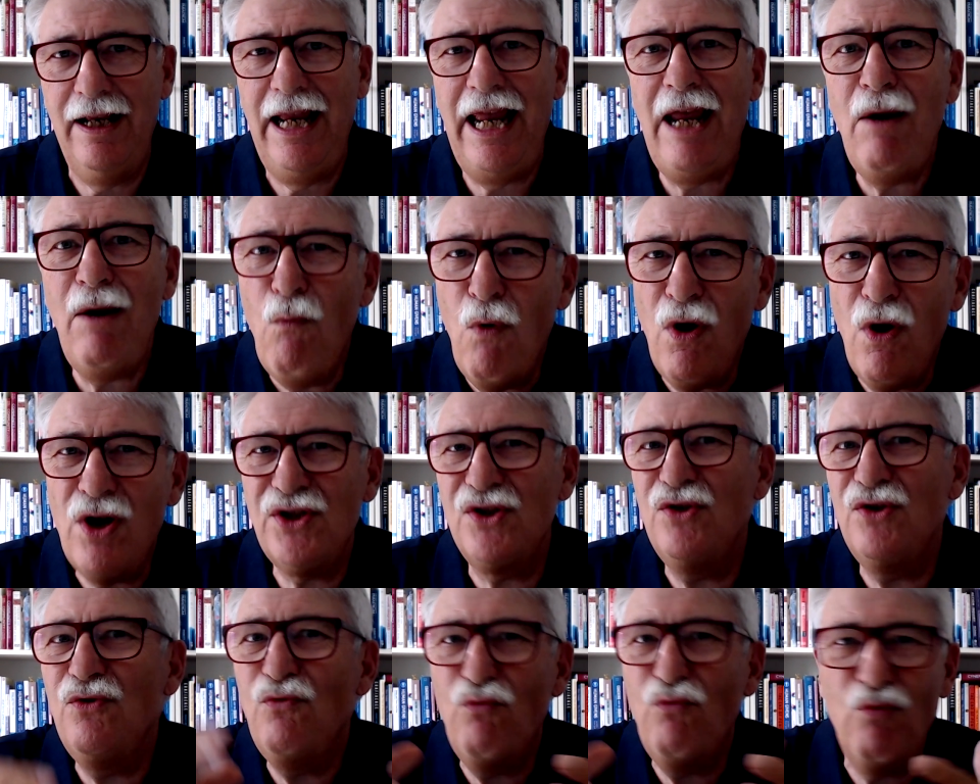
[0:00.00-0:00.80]
It
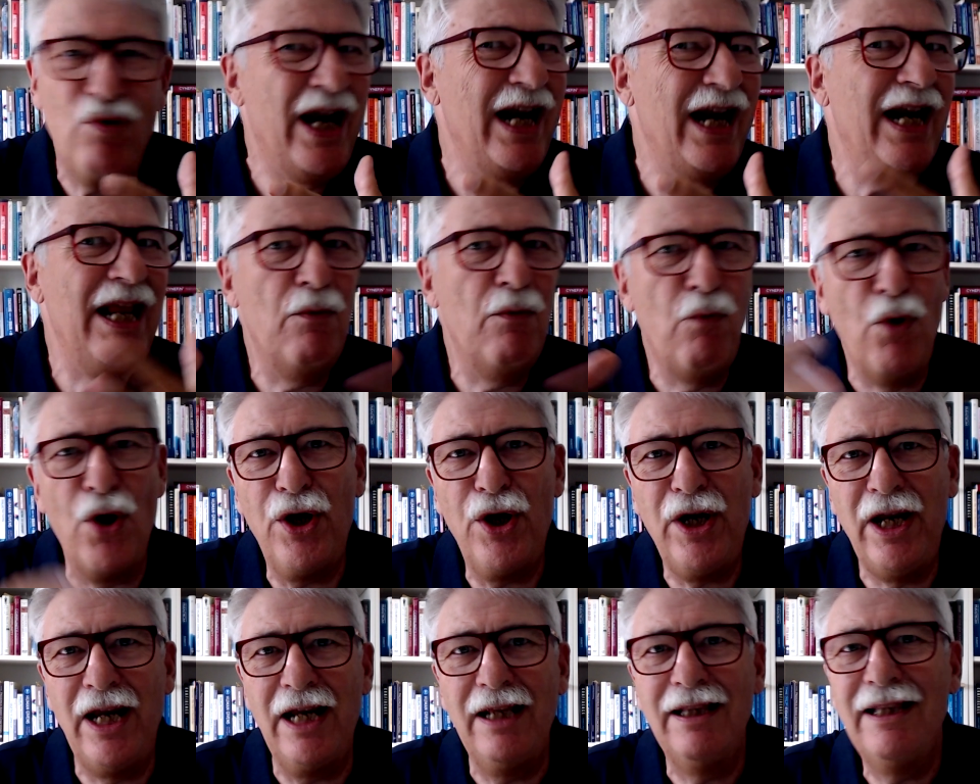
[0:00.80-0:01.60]
wasn't really
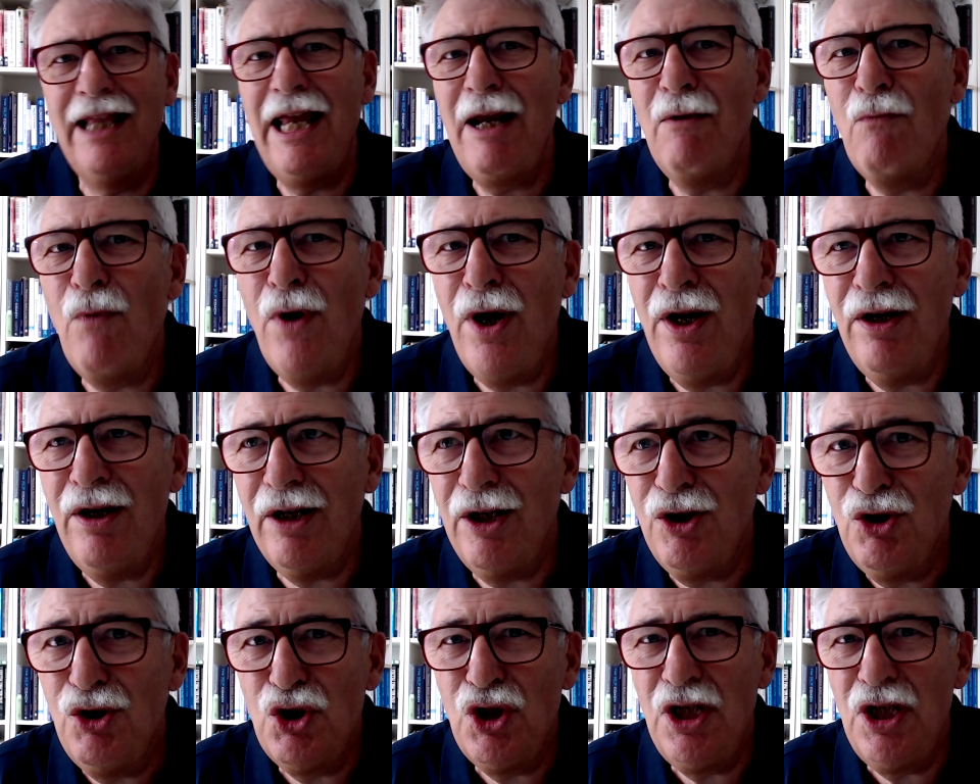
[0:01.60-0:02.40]
working. They weren't
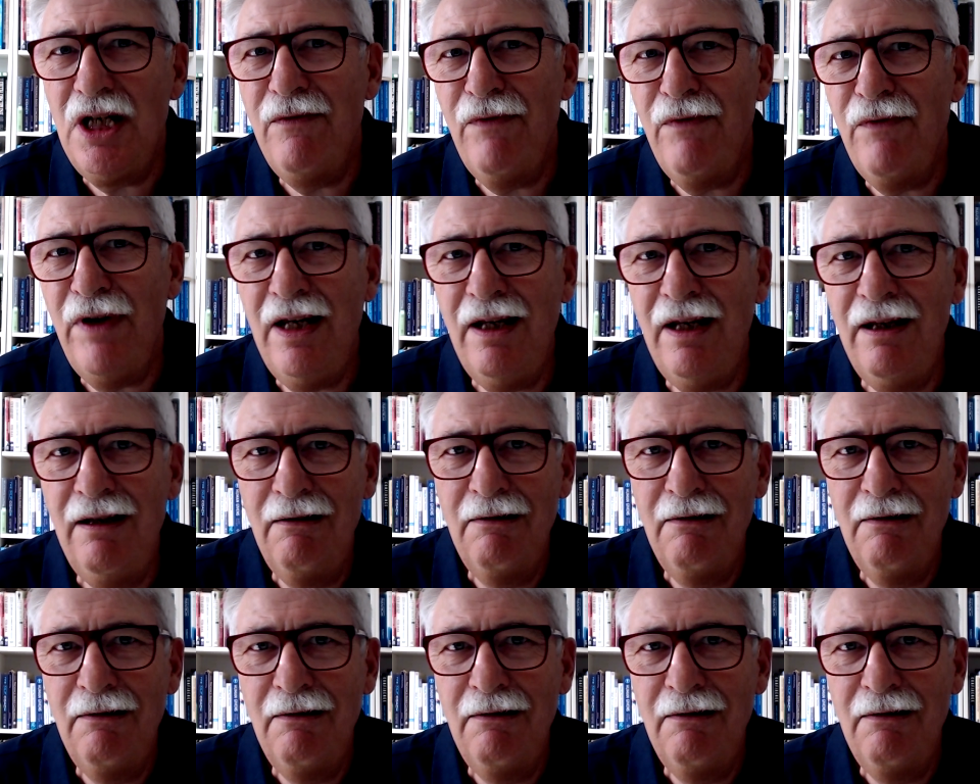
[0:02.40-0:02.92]
achieving